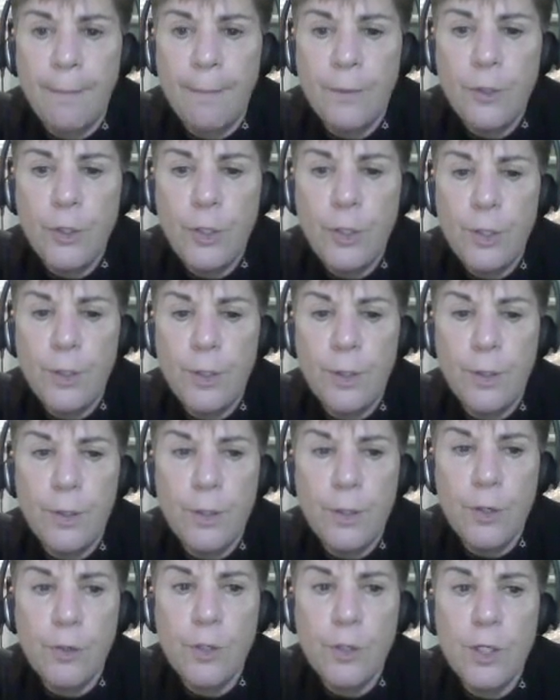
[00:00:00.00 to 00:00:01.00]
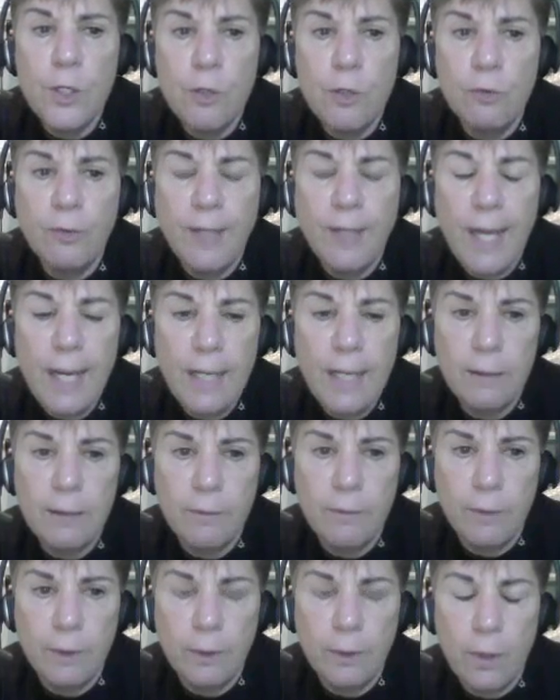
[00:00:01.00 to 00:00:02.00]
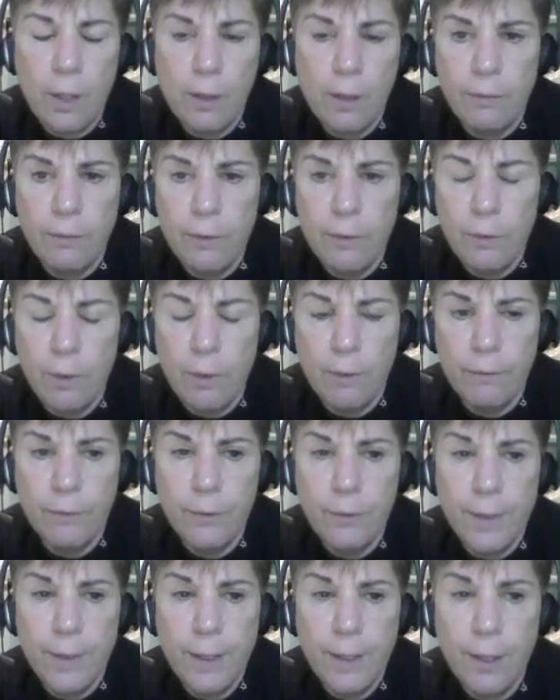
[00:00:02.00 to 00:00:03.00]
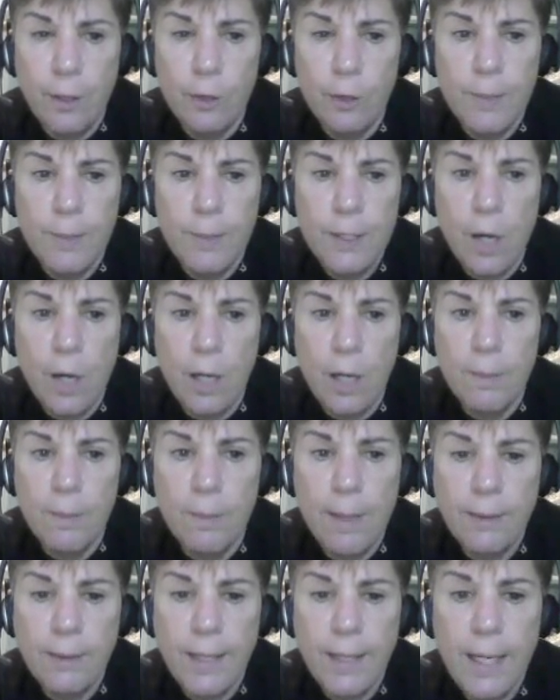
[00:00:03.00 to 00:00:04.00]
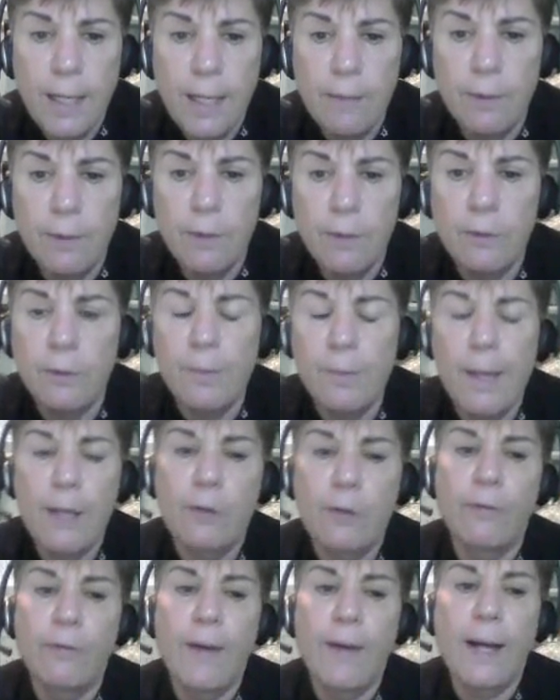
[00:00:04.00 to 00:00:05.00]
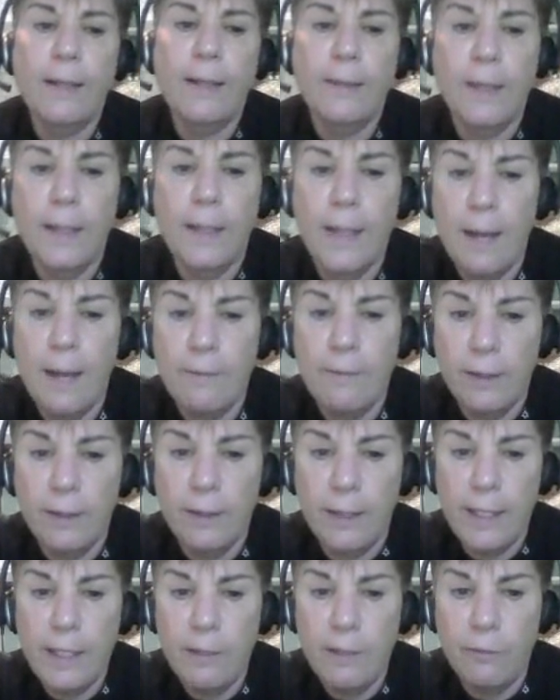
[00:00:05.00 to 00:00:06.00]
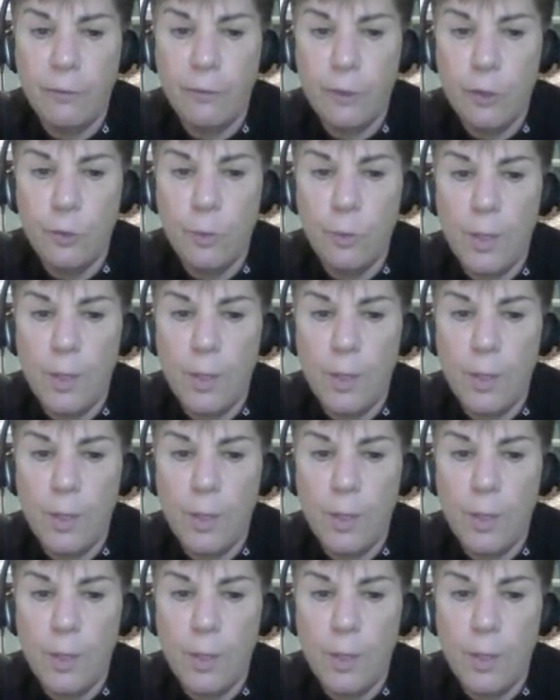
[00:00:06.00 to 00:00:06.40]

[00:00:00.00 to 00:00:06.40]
you can use Canva. A lot of you have heard me talk about Canva. As a matter of fact, I have a link for you